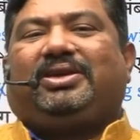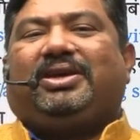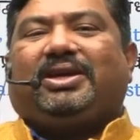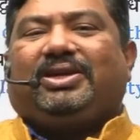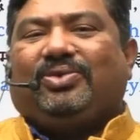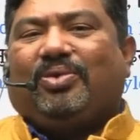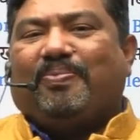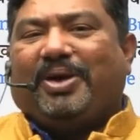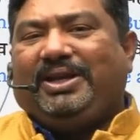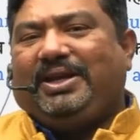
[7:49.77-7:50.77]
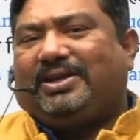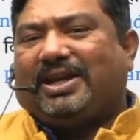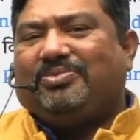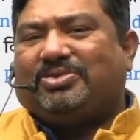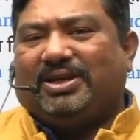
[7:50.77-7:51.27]
Many a
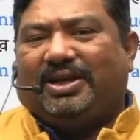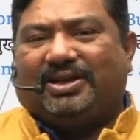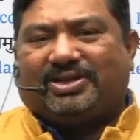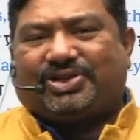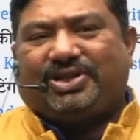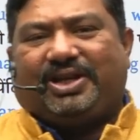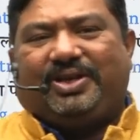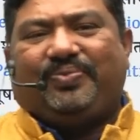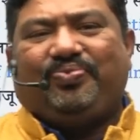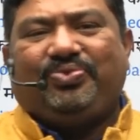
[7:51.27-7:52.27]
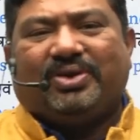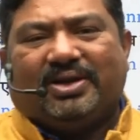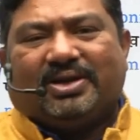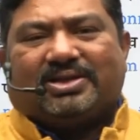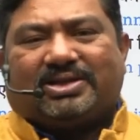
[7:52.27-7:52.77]
times in history,
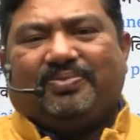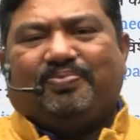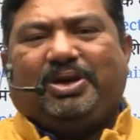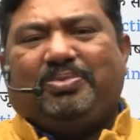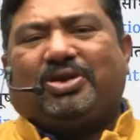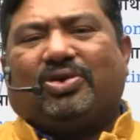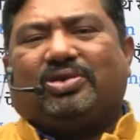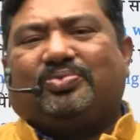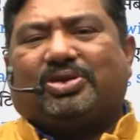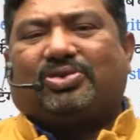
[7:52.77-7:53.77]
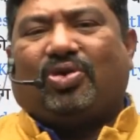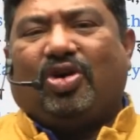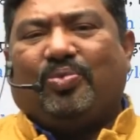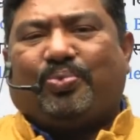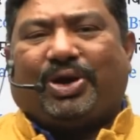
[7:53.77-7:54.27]
simply because of the
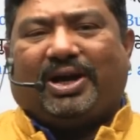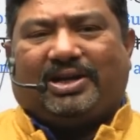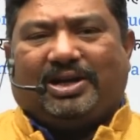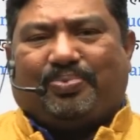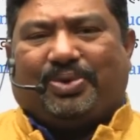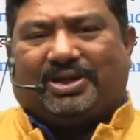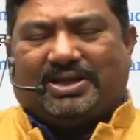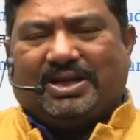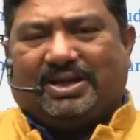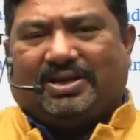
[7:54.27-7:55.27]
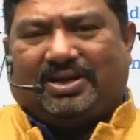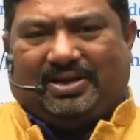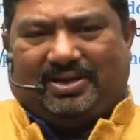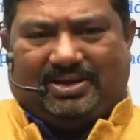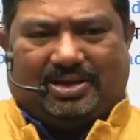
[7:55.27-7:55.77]
wrong priority pressing
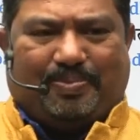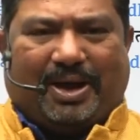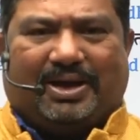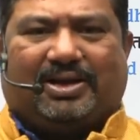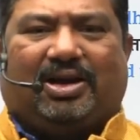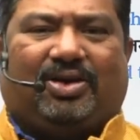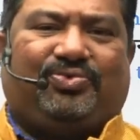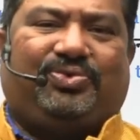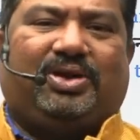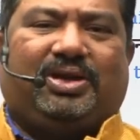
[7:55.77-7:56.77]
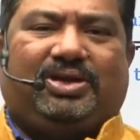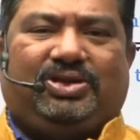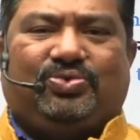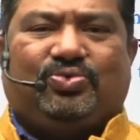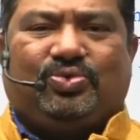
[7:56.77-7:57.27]
in the paragraph, you
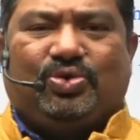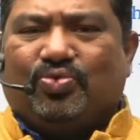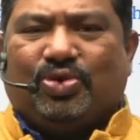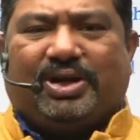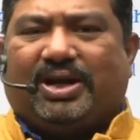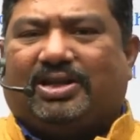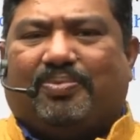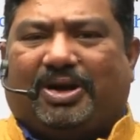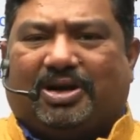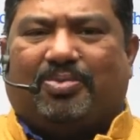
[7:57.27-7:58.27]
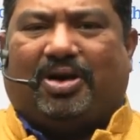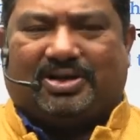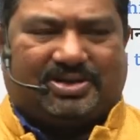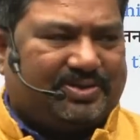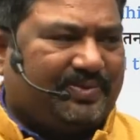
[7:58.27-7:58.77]
won't get the better
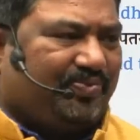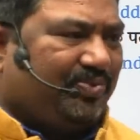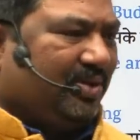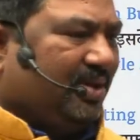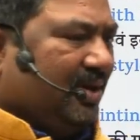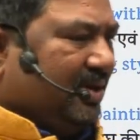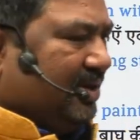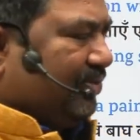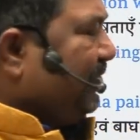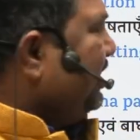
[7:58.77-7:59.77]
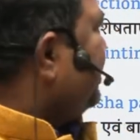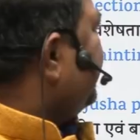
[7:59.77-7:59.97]
marks, dear friends.